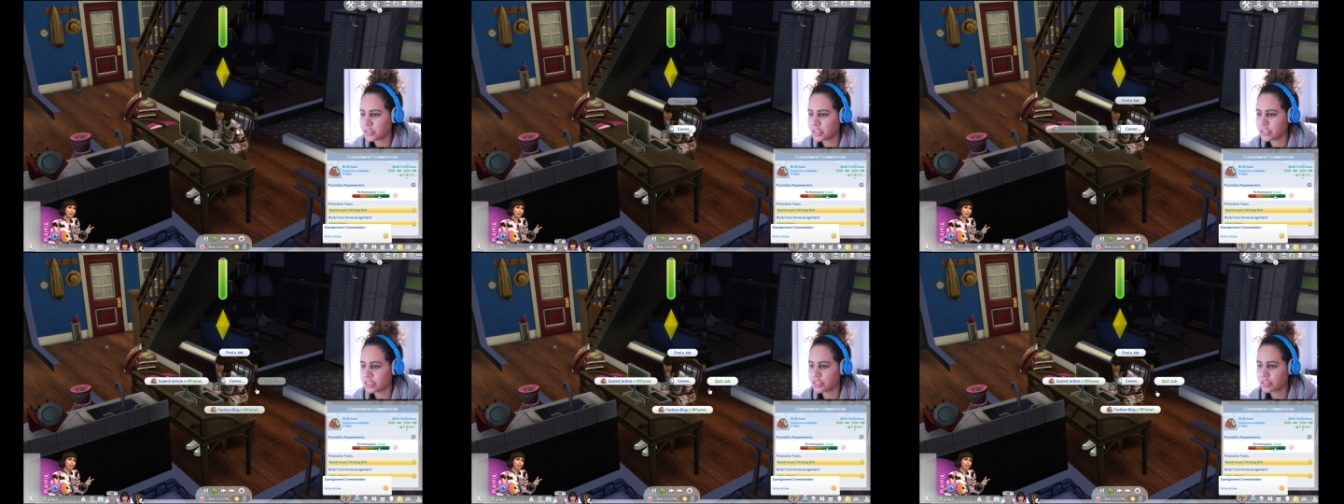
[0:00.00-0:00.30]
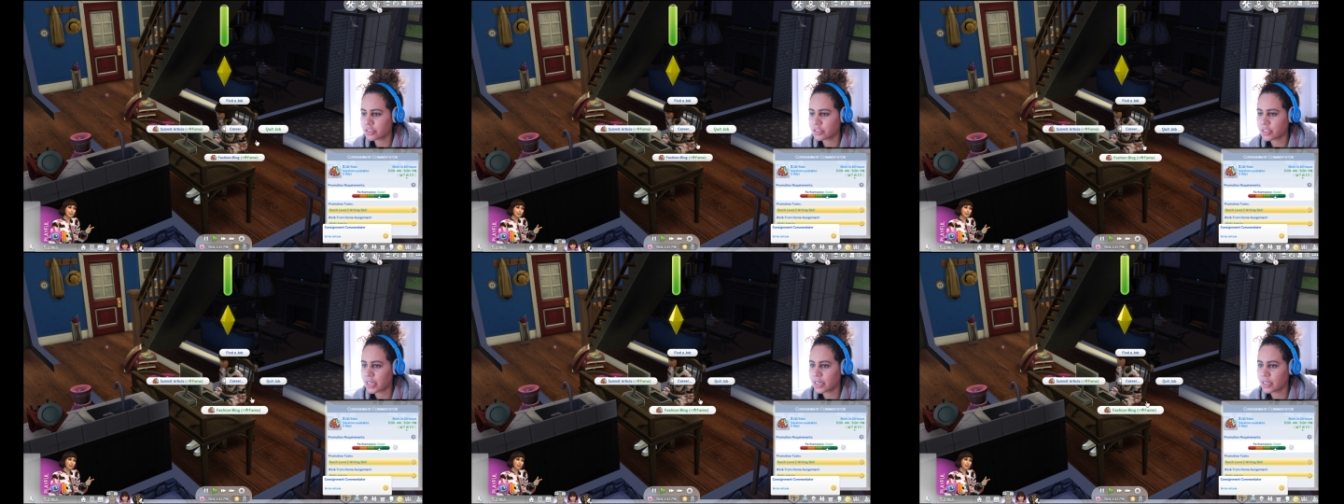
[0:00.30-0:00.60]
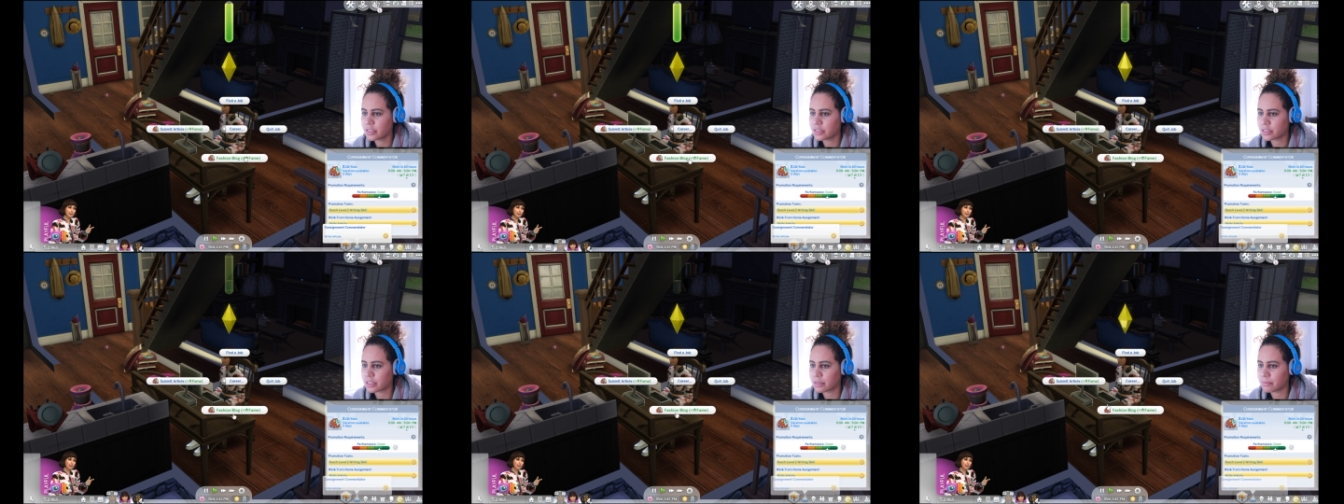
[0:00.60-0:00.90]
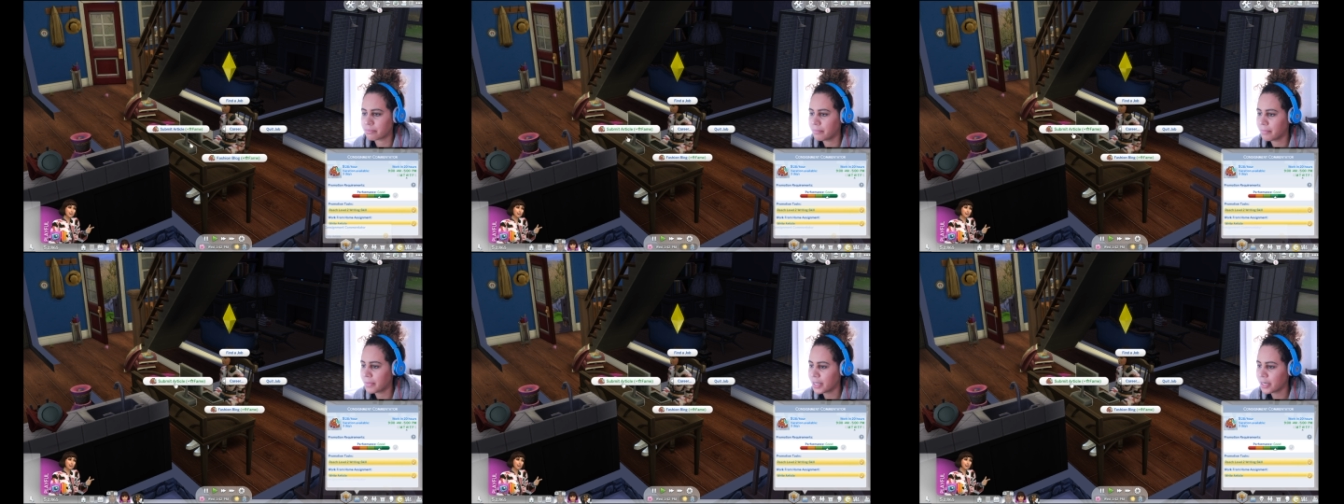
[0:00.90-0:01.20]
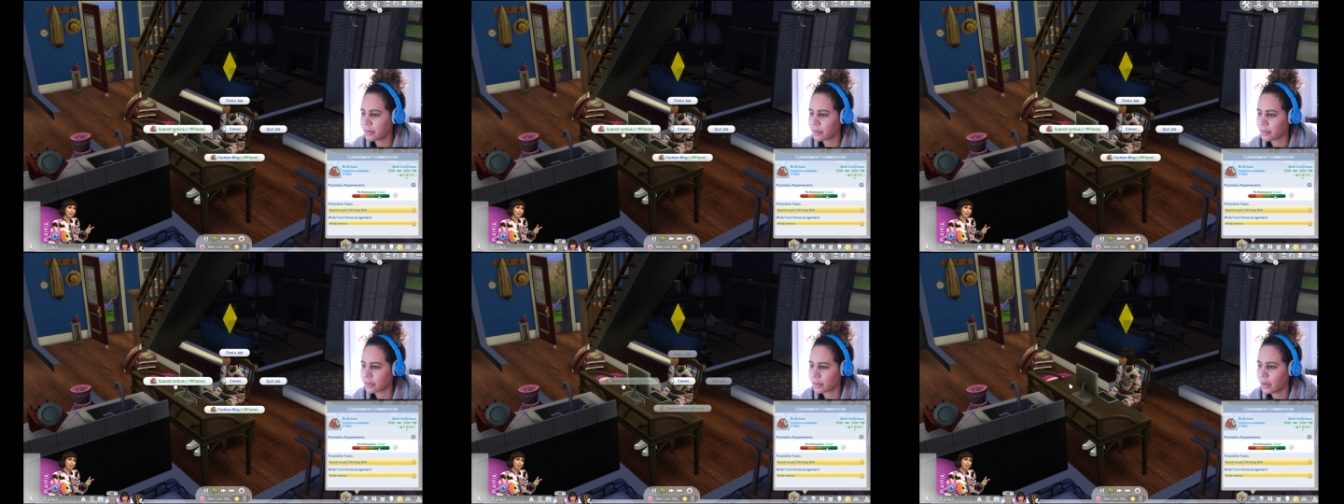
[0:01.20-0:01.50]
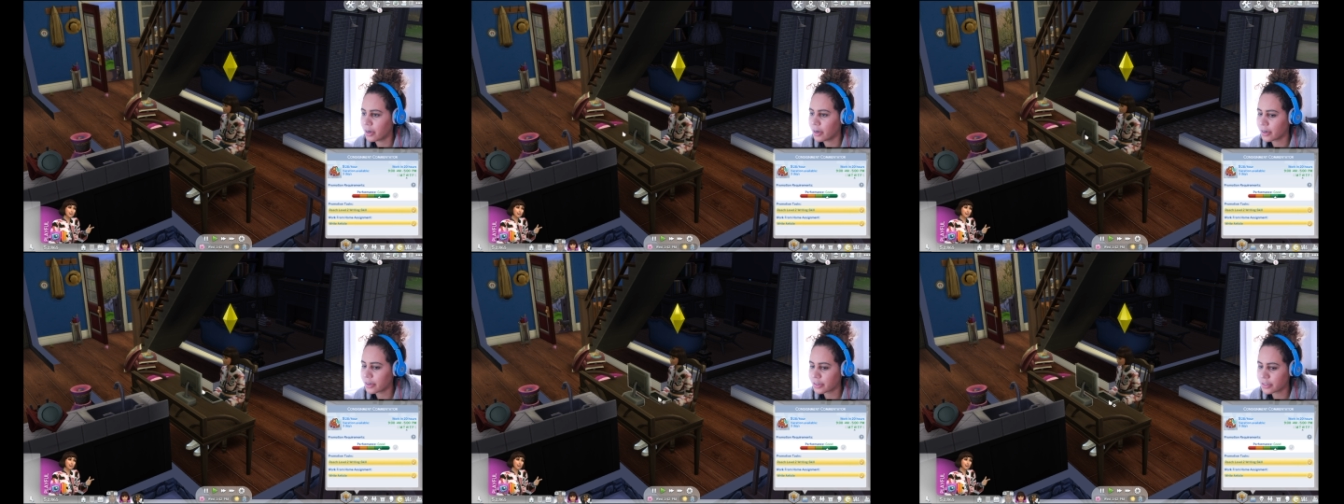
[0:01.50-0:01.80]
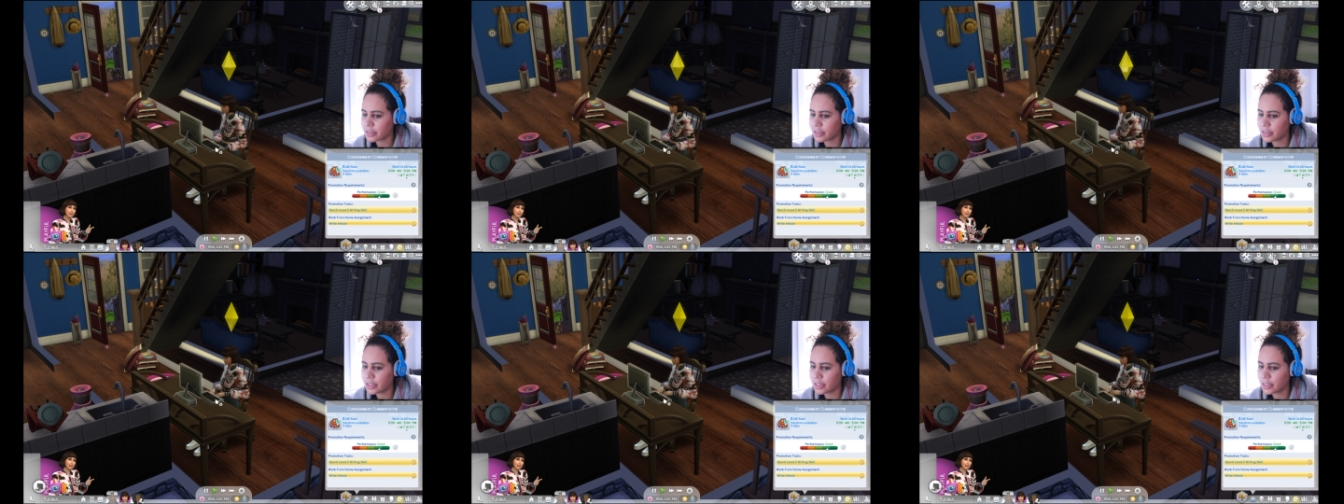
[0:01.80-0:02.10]
She's just got to submit her
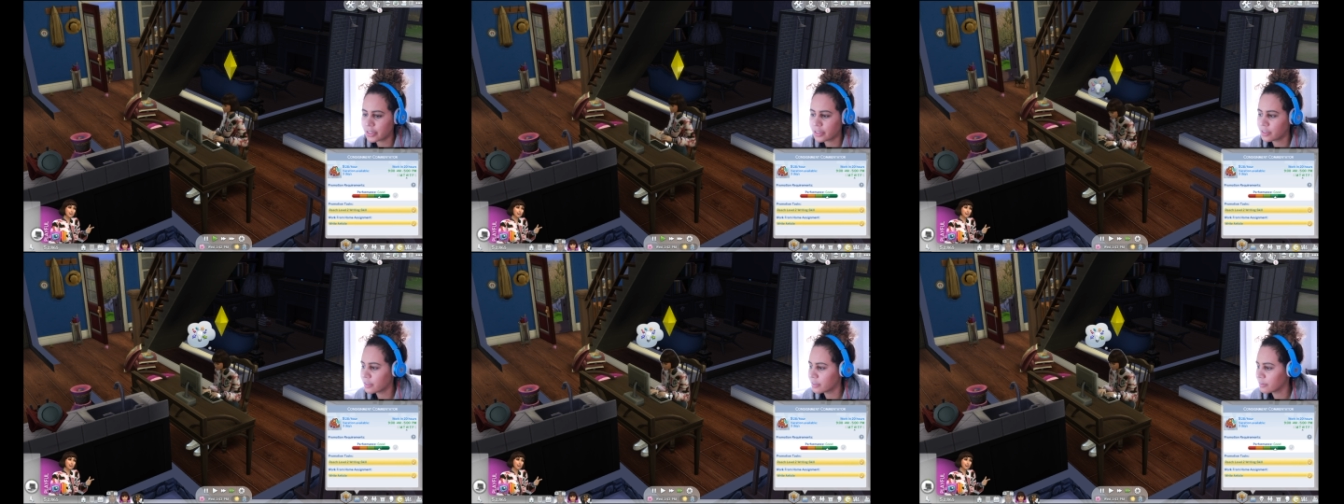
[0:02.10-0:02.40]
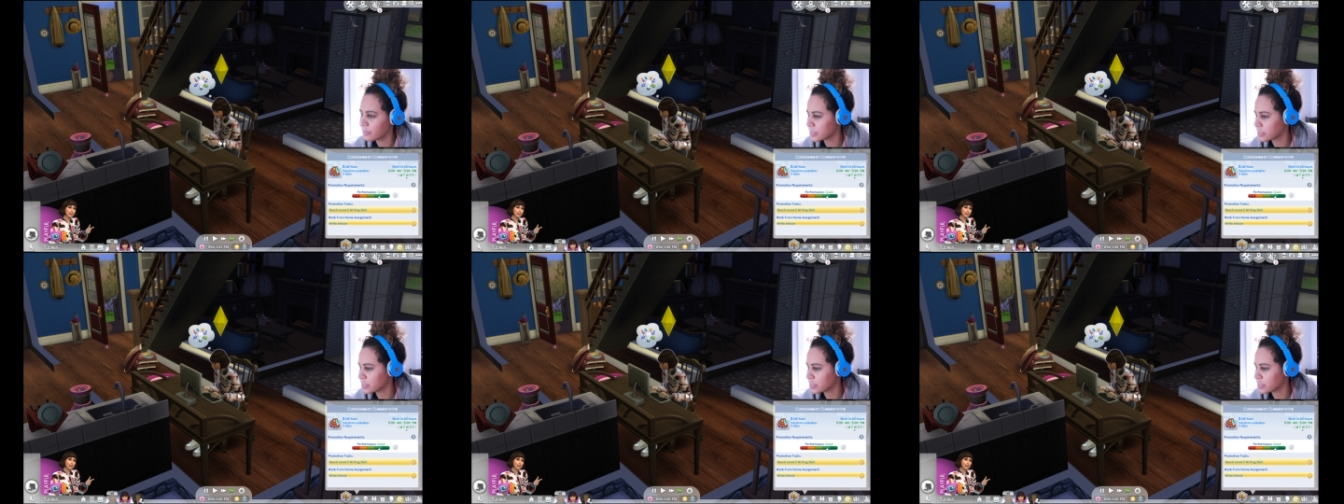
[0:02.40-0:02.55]
article,